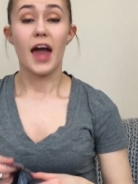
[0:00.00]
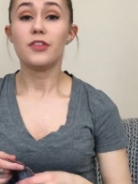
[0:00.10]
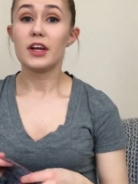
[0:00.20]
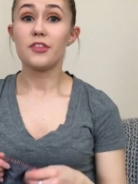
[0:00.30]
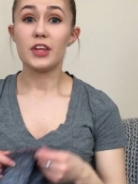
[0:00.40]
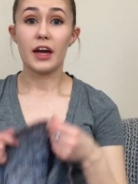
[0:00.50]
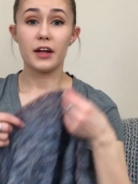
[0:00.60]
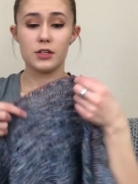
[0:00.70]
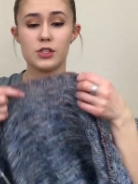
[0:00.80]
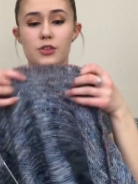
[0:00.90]
And then at the
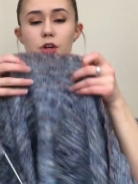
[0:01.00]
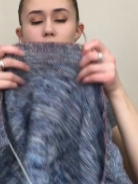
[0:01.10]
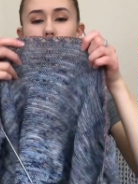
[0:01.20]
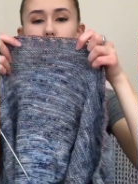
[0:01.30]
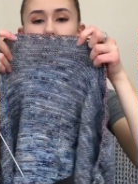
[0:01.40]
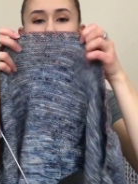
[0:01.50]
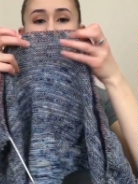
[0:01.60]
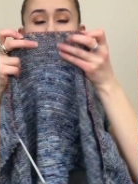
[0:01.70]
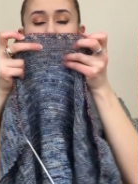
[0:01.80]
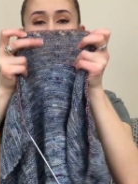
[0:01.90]
end, there's
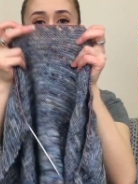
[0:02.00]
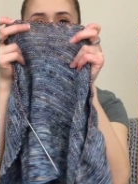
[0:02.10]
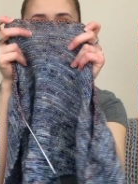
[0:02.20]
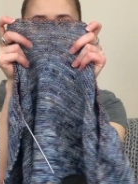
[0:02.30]
a